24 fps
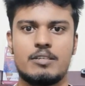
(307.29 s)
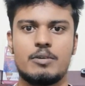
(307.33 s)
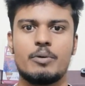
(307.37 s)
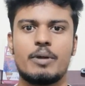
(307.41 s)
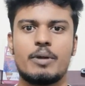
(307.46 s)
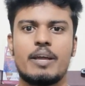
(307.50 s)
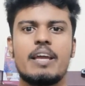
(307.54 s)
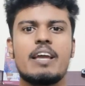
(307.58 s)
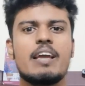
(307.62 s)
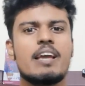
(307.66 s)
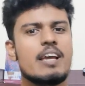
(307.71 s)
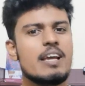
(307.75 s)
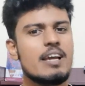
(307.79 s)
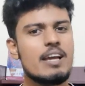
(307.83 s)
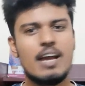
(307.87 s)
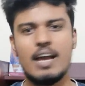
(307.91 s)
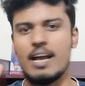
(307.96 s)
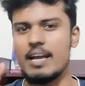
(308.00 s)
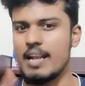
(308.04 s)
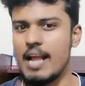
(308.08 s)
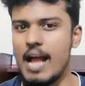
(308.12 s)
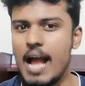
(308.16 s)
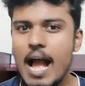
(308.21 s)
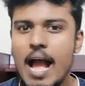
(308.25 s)
Okay,
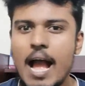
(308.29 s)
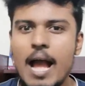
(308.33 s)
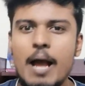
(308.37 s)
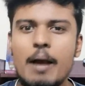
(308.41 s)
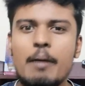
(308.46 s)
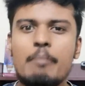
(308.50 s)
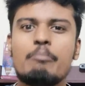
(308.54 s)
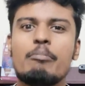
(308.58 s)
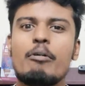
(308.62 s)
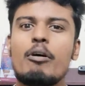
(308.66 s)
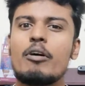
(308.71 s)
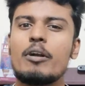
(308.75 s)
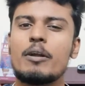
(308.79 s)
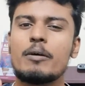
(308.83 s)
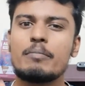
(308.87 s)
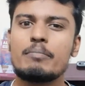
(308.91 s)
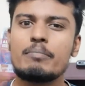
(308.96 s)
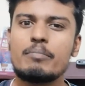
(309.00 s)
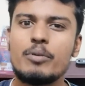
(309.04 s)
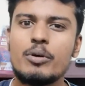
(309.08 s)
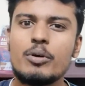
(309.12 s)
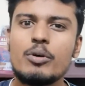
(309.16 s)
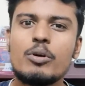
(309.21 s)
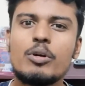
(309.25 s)
an app or a
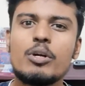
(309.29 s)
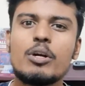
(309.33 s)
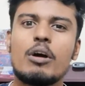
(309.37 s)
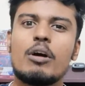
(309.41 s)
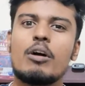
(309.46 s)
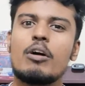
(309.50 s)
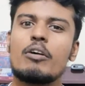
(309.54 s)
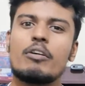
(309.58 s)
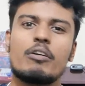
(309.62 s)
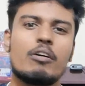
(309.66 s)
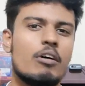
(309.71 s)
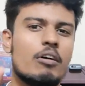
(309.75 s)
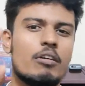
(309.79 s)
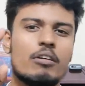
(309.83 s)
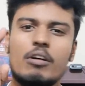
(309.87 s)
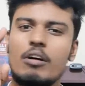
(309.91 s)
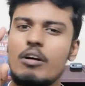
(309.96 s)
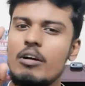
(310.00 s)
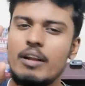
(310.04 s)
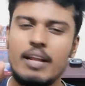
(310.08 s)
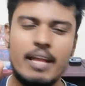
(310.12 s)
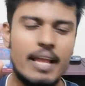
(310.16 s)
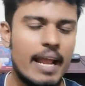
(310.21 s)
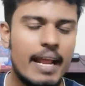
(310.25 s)
book
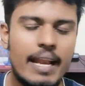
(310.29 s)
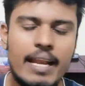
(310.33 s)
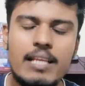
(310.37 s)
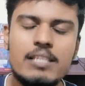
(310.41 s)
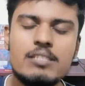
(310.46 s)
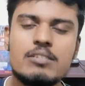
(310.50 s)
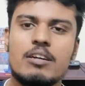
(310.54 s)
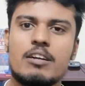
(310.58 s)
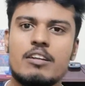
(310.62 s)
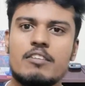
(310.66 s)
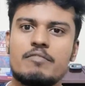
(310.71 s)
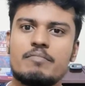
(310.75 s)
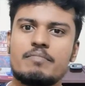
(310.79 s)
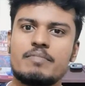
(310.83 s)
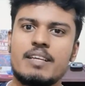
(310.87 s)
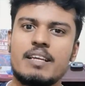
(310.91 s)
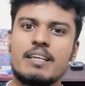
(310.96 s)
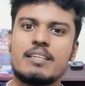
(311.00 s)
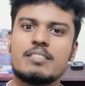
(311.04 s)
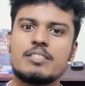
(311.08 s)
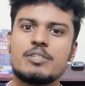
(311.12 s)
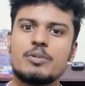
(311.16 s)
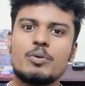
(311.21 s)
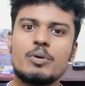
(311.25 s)
or any sort of
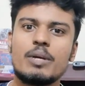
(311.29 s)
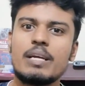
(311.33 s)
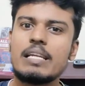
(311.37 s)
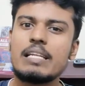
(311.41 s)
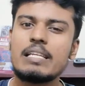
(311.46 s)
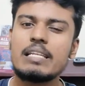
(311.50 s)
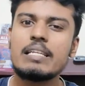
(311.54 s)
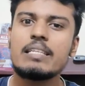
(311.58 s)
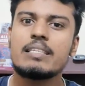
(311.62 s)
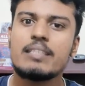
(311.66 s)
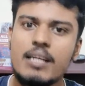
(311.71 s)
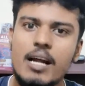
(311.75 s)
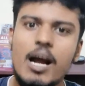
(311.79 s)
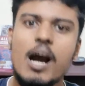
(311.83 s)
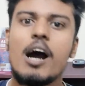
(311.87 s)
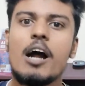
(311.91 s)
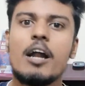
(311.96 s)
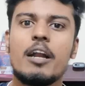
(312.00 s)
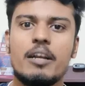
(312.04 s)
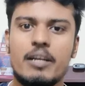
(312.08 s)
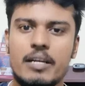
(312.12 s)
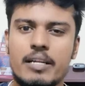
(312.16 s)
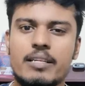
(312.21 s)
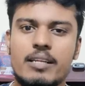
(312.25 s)
things, it
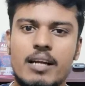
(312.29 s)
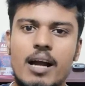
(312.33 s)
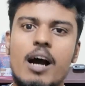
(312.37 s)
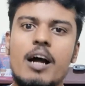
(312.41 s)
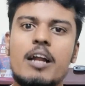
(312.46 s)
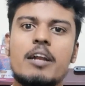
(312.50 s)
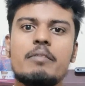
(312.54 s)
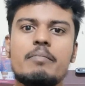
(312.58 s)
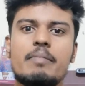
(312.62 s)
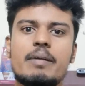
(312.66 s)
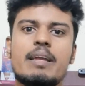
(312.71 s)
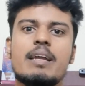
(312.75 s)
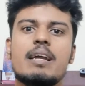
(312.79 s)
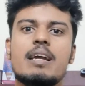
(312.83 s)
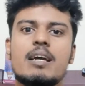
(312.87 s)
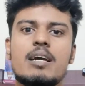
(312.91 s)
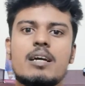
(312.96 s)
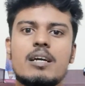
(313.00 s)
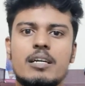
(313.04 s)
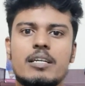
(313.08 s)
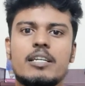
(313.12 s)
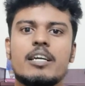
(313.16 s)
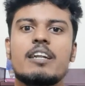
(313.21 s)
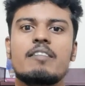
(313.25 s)
can't be
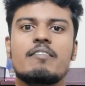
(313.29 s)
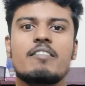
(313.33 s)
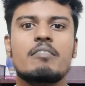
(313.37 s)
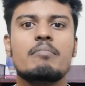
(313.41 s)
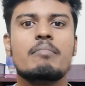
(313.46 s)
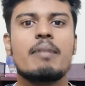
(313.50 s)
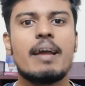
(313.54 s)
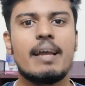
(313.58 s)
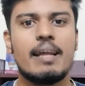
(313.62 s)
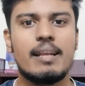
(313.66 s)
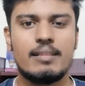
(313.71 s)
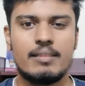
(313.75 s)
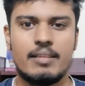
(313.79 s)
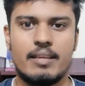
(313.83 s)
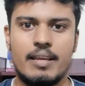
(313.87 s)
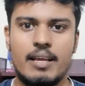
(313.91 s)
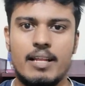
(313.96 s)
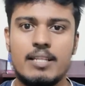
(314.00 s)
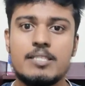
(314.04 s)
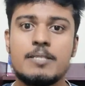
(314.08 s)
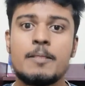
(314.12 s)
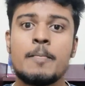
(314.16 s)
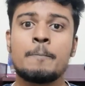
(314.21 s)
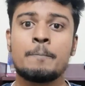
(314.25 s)
delivered by anything
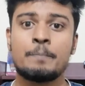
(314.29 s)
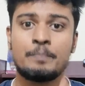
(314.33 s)
else.